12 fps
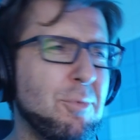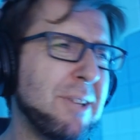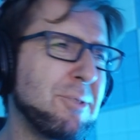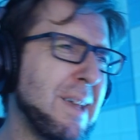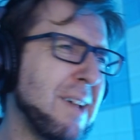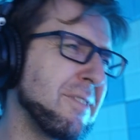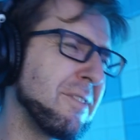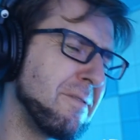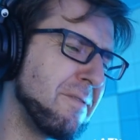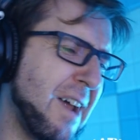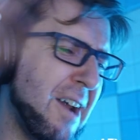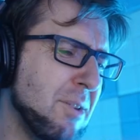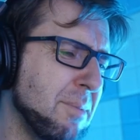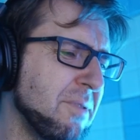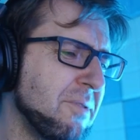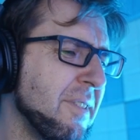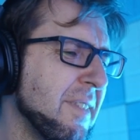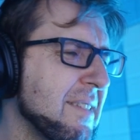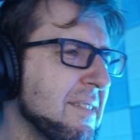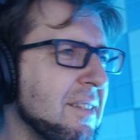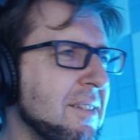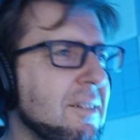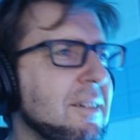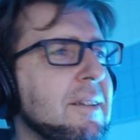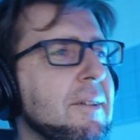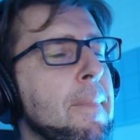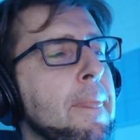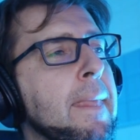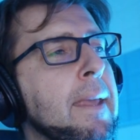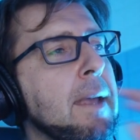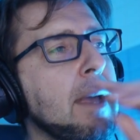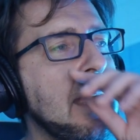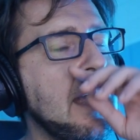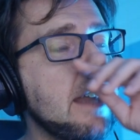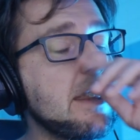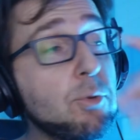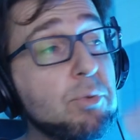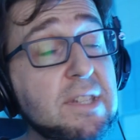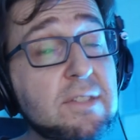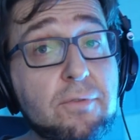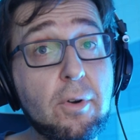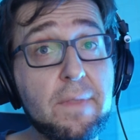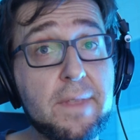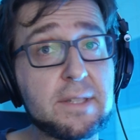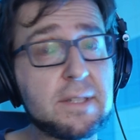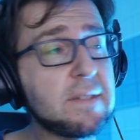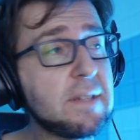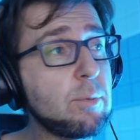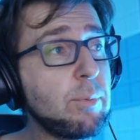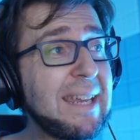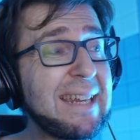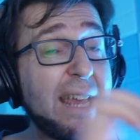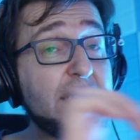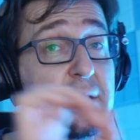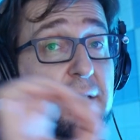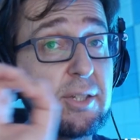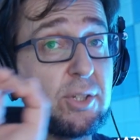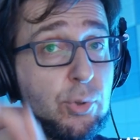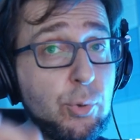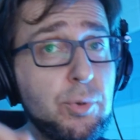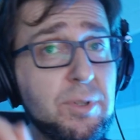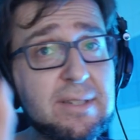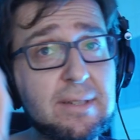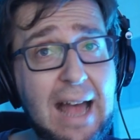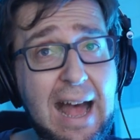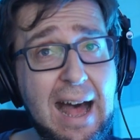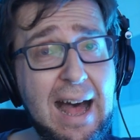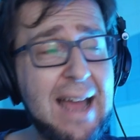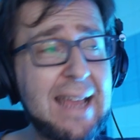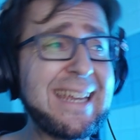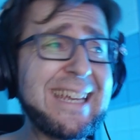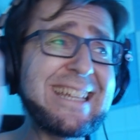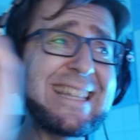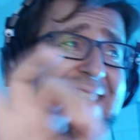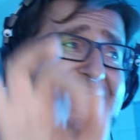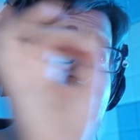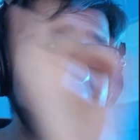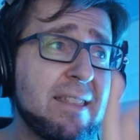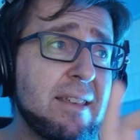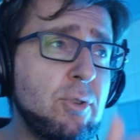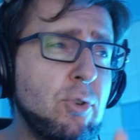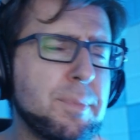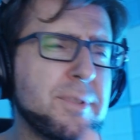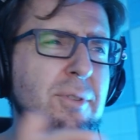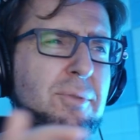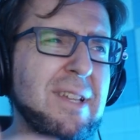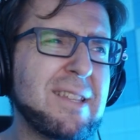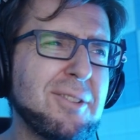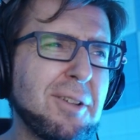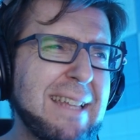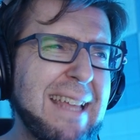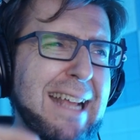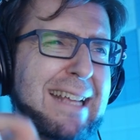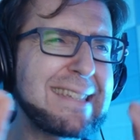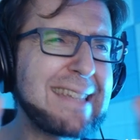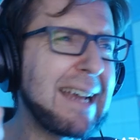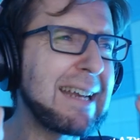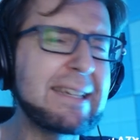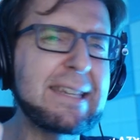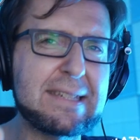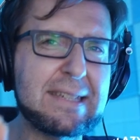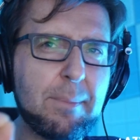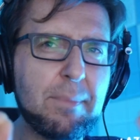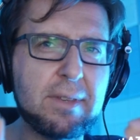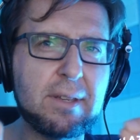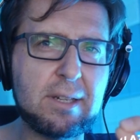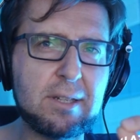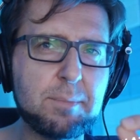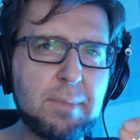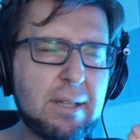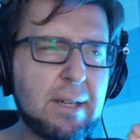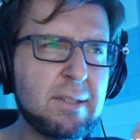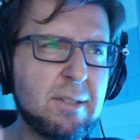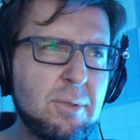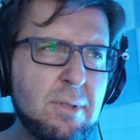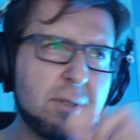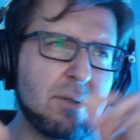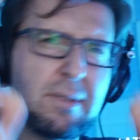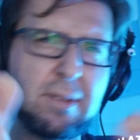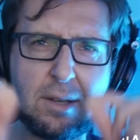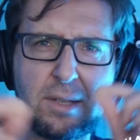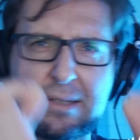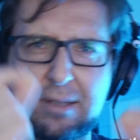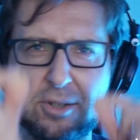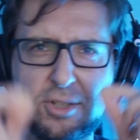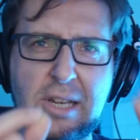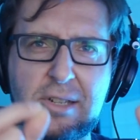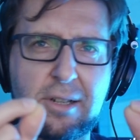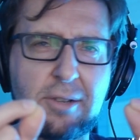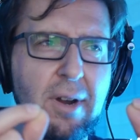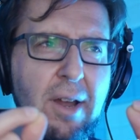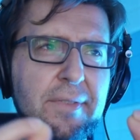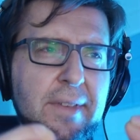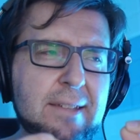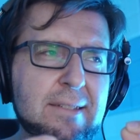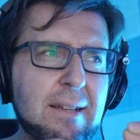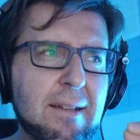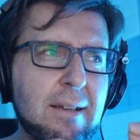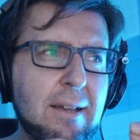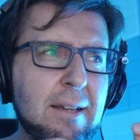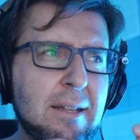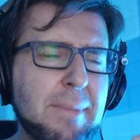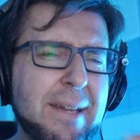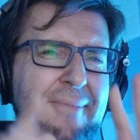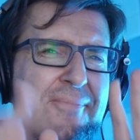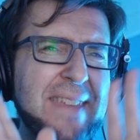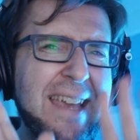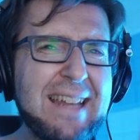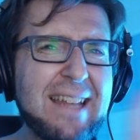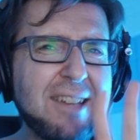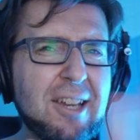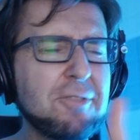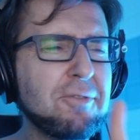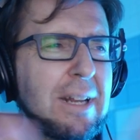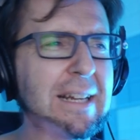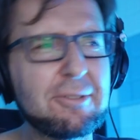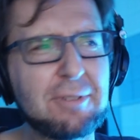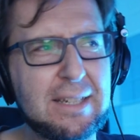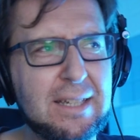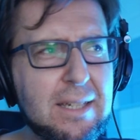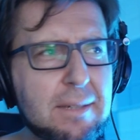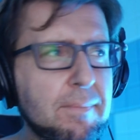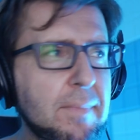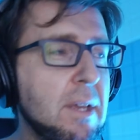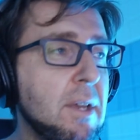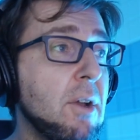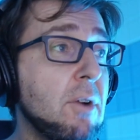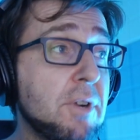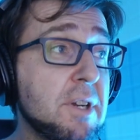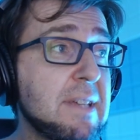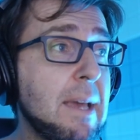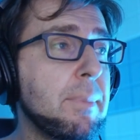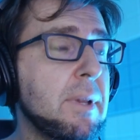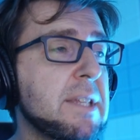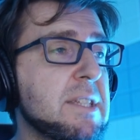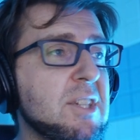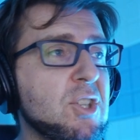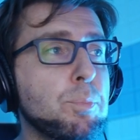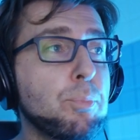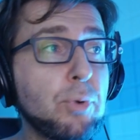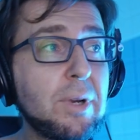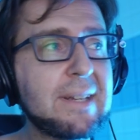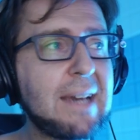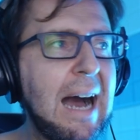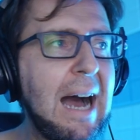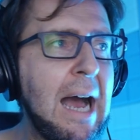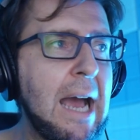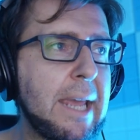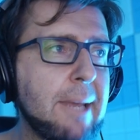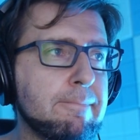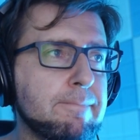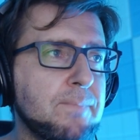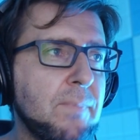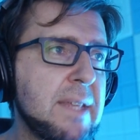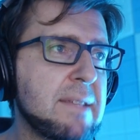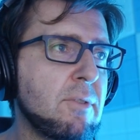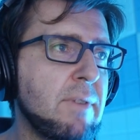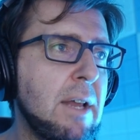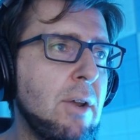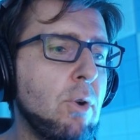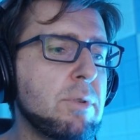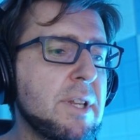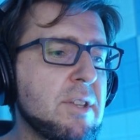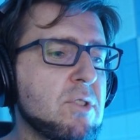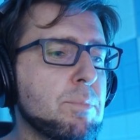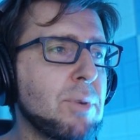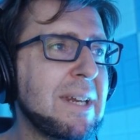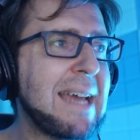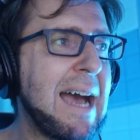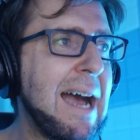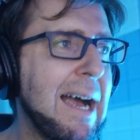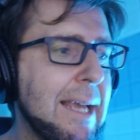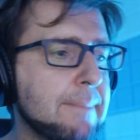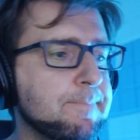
Why do we have a variable for this, you know? The reason this is that we can actually use I inside the loop. So it's not exactly the same thing that's being executed. So things are changing around things a, a little bit. And that's kind of really neat. For example, let's print I. Instead of hello, let's just print I.